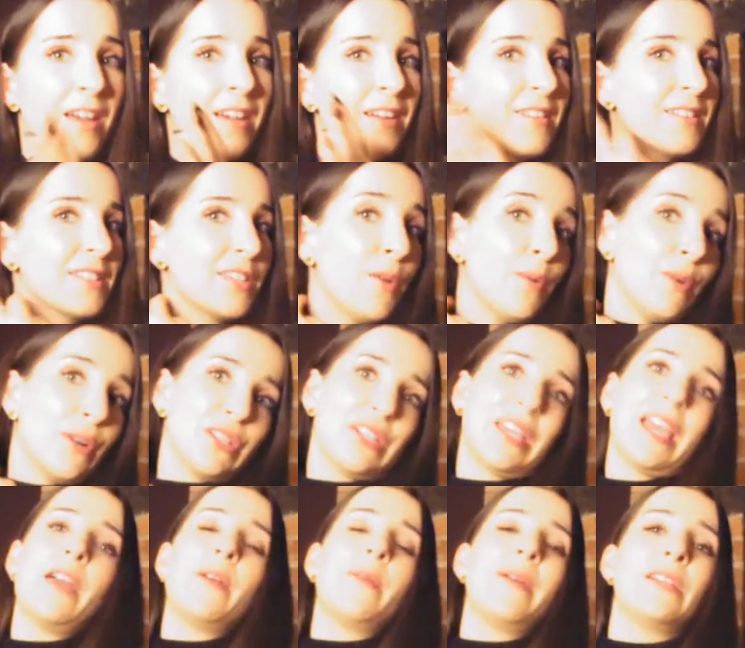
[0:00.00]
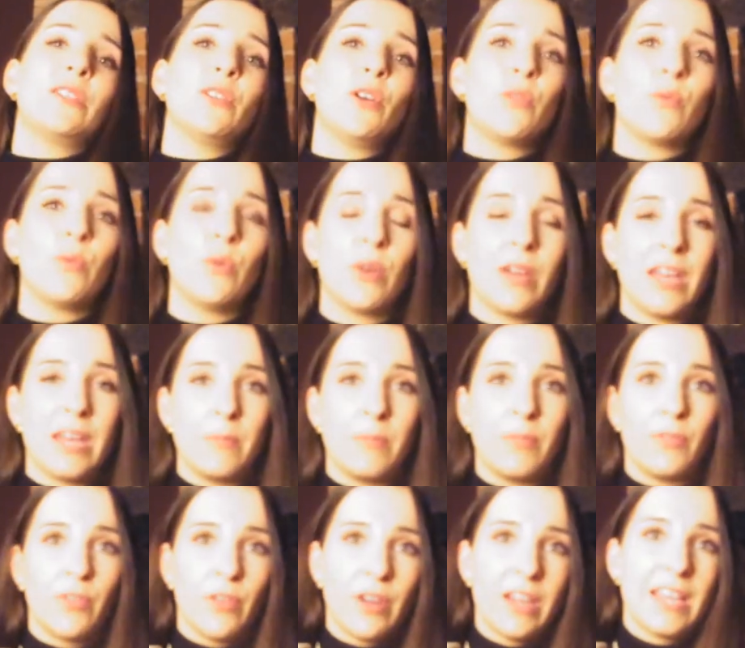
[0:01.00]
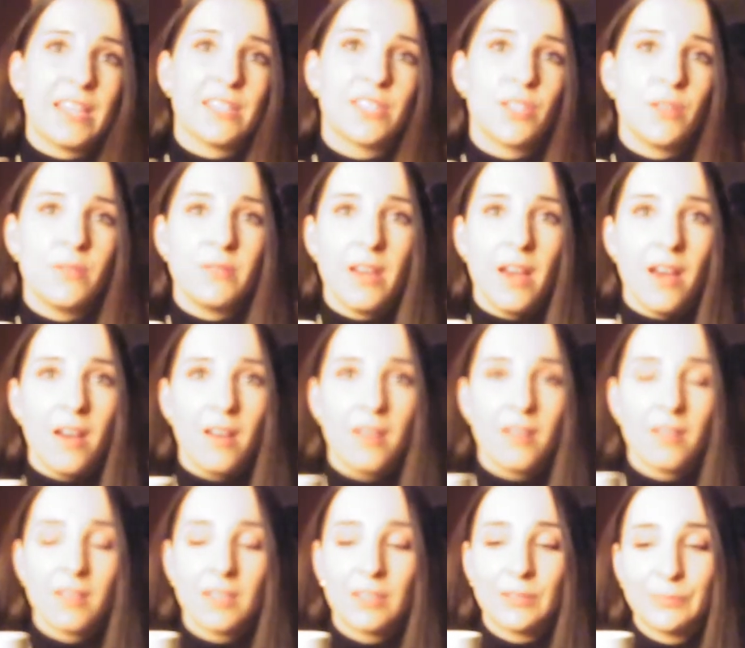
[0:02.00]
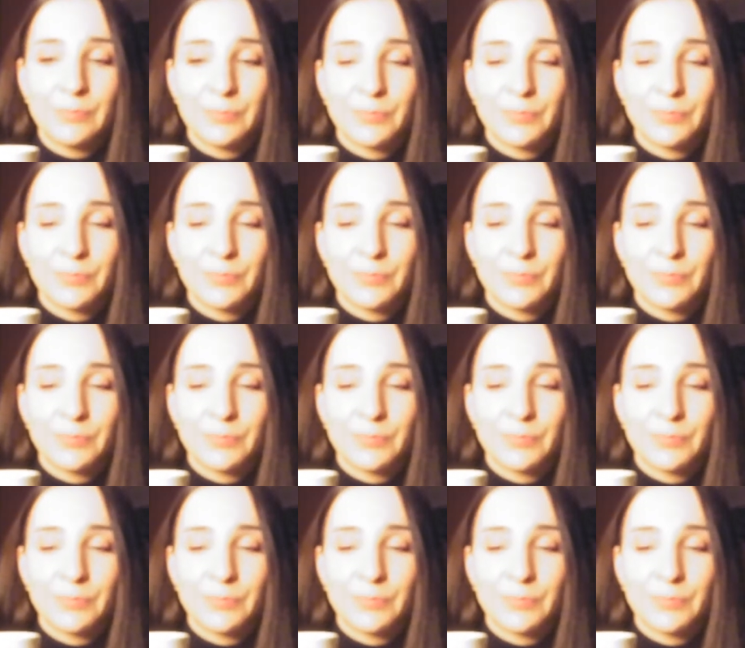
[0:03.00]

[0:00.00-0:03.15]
I was like, oh, just get a quick dog walk in before it gets too dark.